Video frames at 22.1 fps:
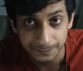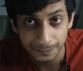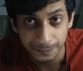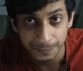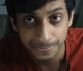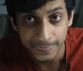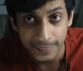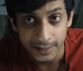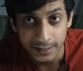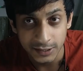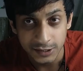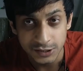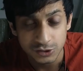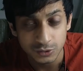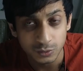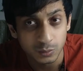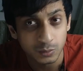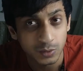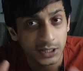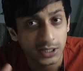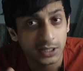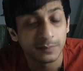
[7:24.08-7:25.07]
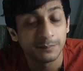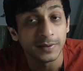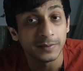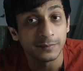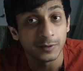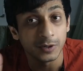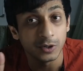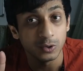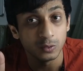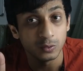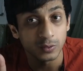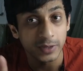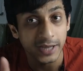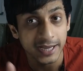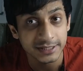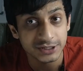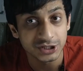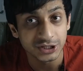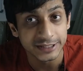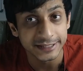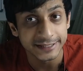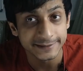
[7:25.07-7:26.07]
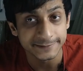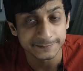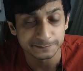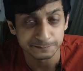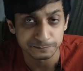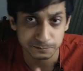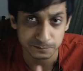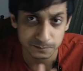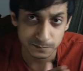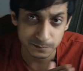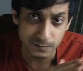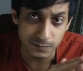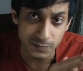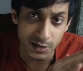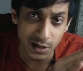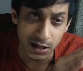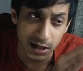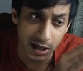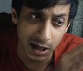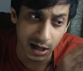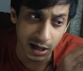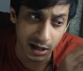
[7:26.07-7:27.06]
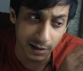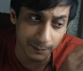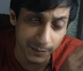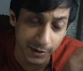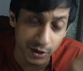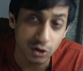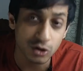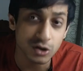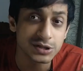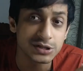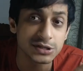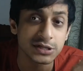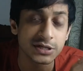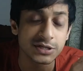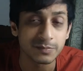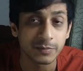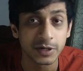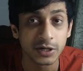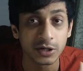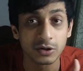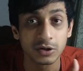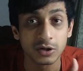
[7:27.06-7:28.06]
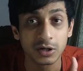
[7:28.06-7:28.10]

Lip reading: So what people do actually, because this particular